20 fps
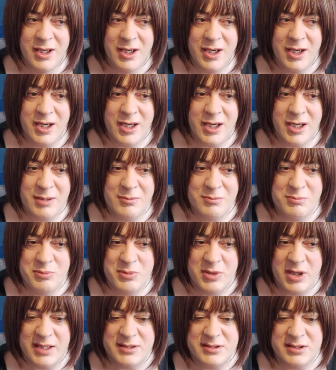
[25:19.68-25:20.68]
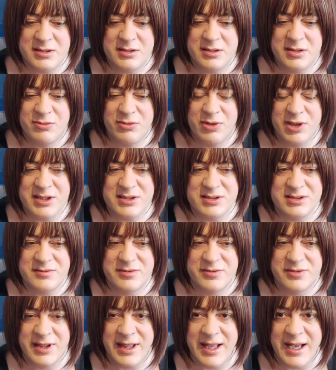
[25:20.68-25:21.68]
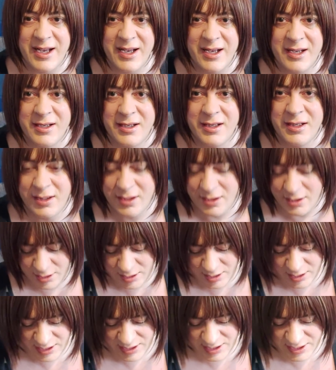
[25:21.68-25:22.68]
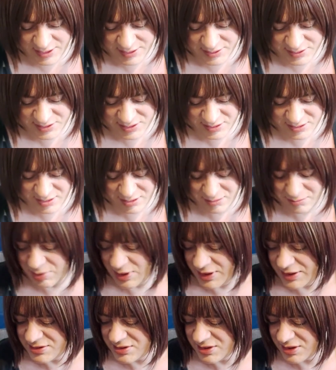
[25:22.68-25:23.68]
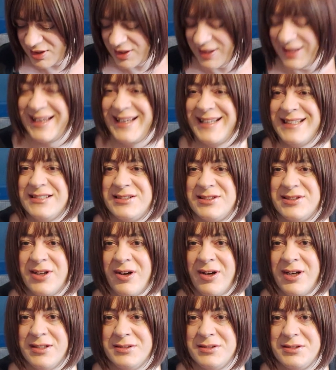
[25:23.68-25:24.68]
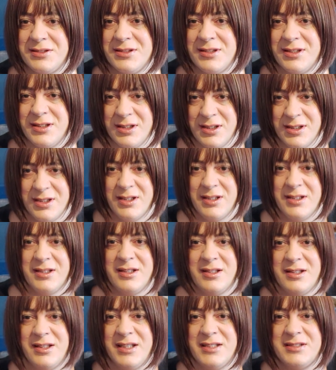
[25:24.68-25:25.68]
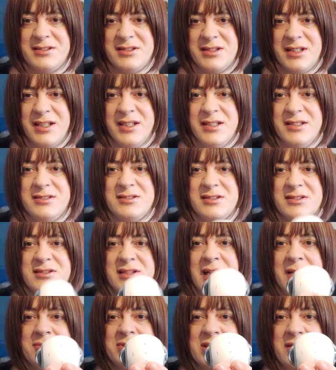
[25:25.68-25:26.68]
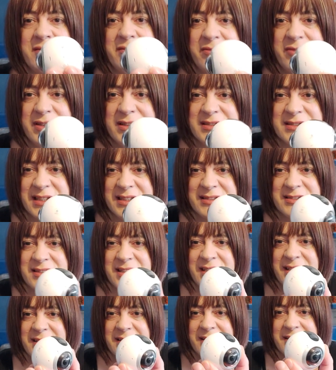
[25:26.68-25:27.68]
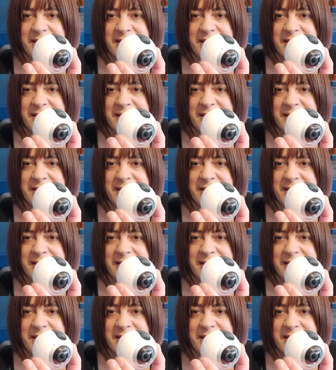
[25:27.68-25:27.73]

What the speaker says: And the reason for that is basically its size. This is the Samsung 360,